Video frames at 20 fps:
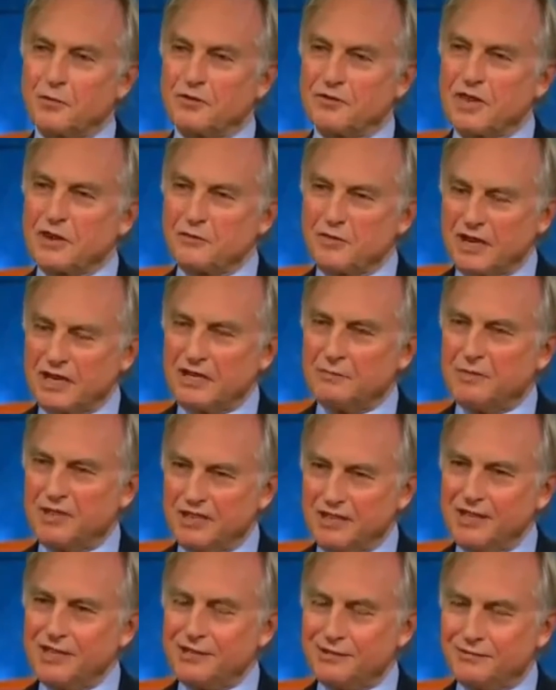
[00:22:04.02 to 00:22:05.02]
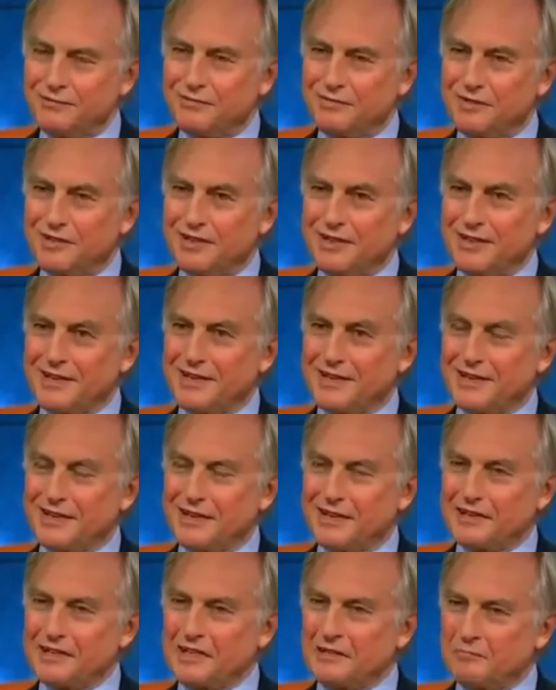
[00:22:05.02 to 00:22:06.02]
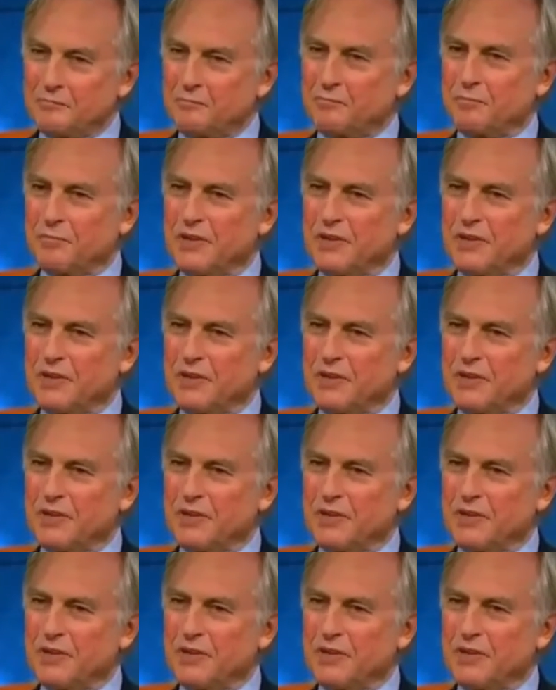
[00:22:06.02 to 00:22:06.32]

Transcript: what they really believe, uh, it,